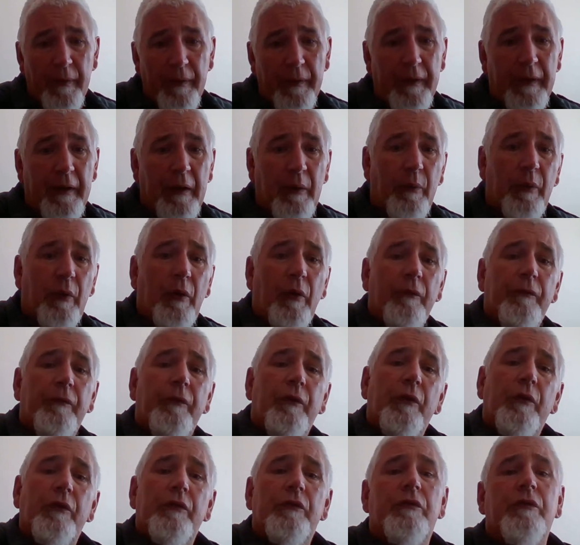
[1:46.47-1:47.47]
And when I
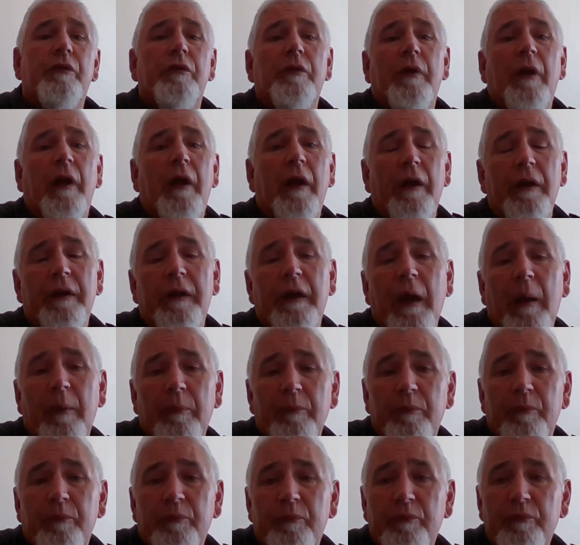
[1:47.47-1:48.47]
first
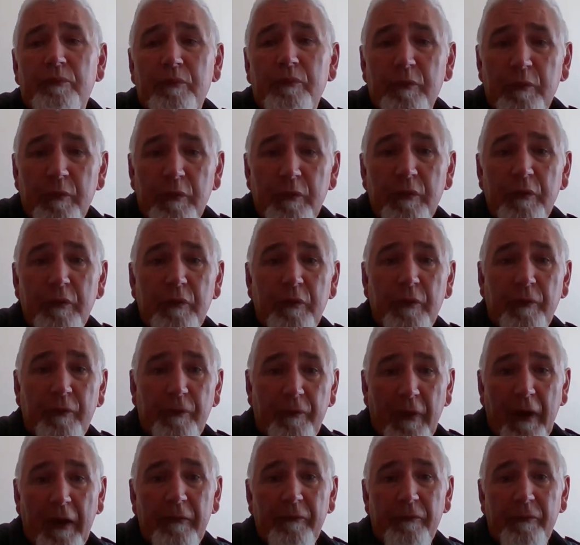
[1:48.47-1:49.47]
come to
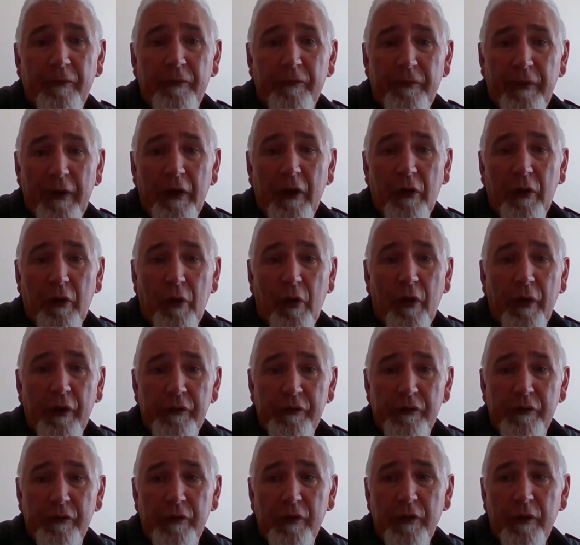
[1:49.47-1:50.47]
faith, found
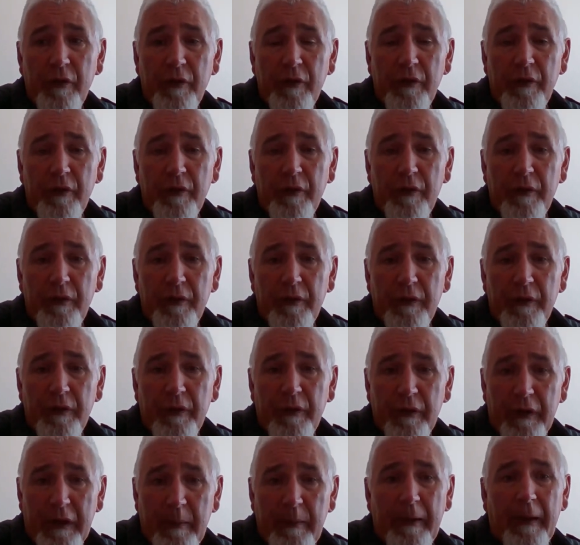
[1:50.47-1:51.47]
Christ,
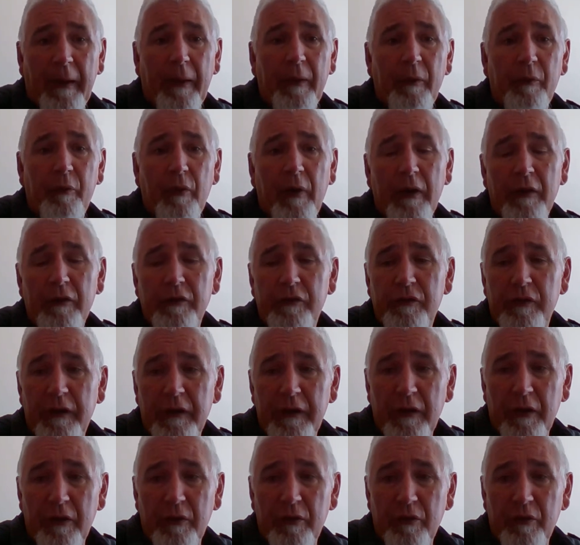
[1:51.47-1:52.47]
I came out of the drug
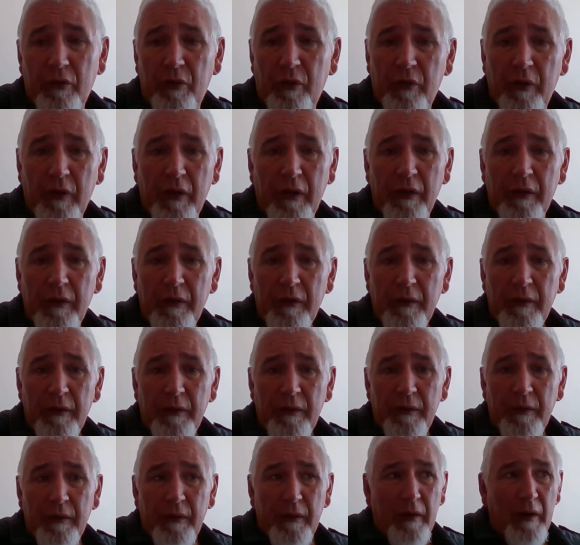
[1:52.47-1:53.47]
scene and all
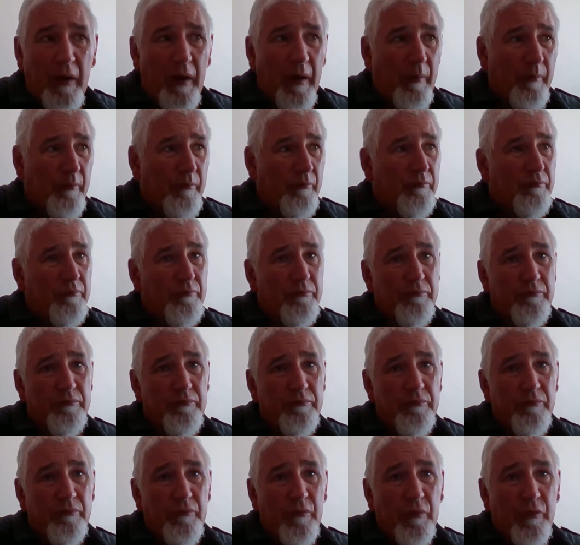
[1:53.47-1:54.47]
the
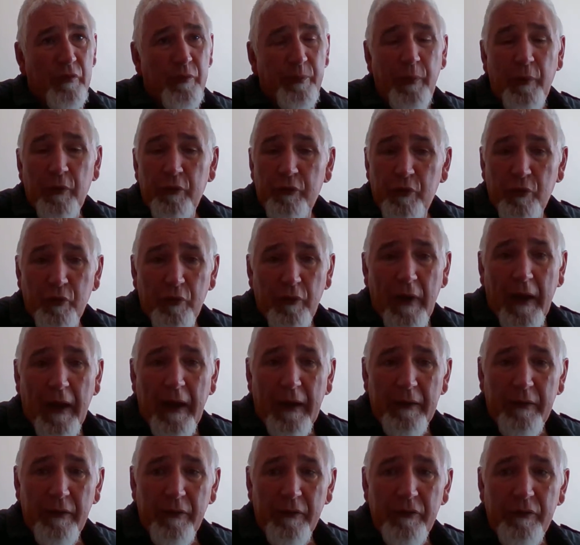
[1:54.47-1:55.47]
spiritual
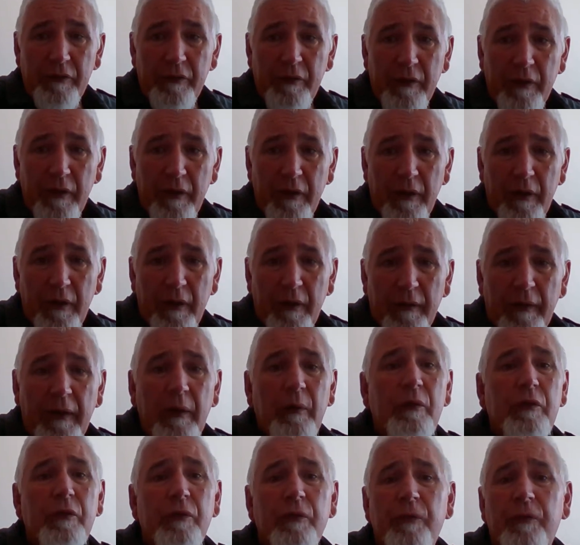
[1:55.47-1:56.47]
darkness, there
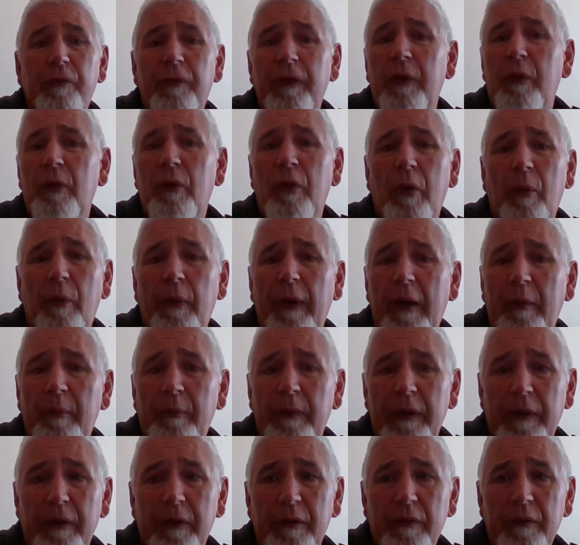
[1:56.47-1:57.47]
was fear all around
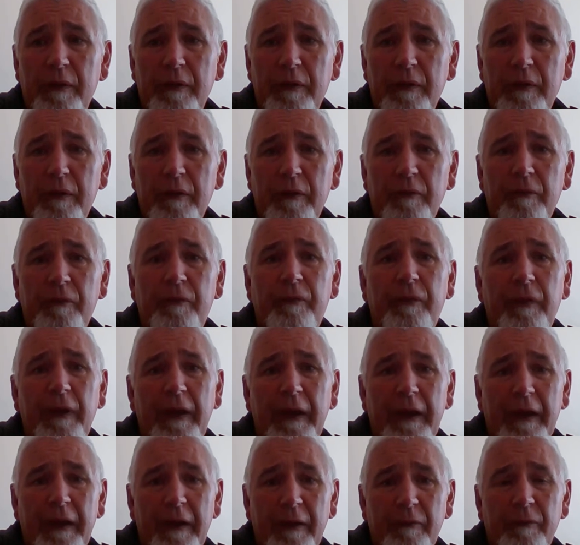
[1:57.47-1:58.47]
me.
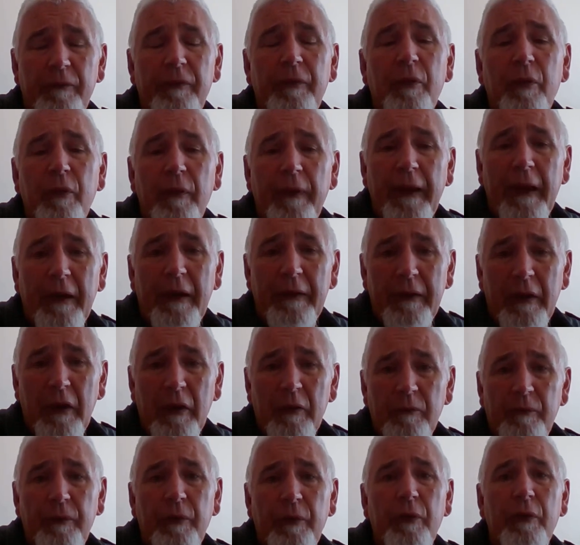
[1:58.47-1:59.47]
Fear of the
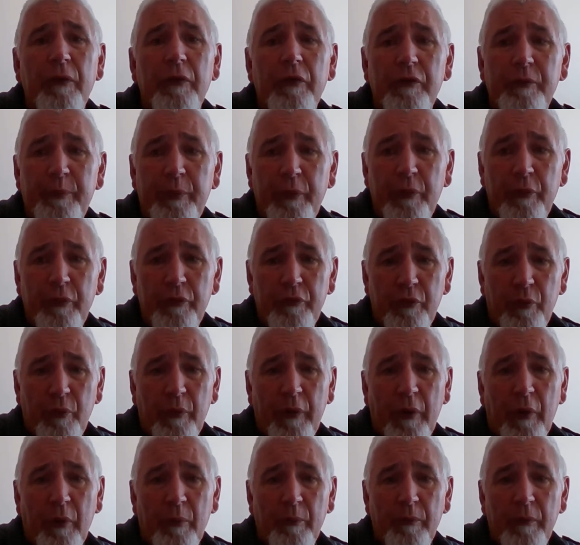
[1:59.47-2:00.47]
unknown, fear of the spiritual
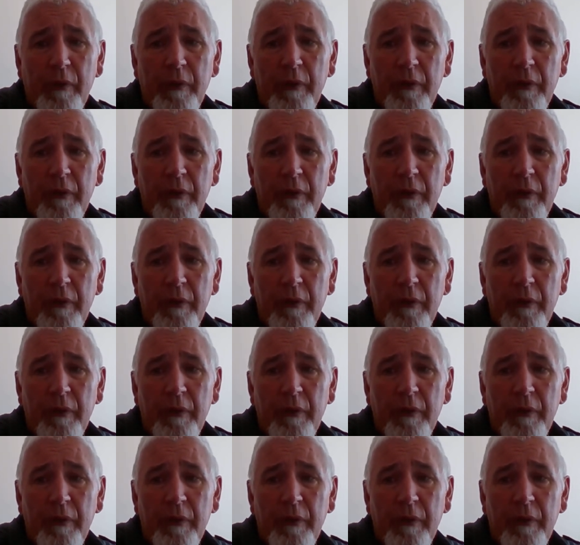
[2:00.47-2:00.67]
realm.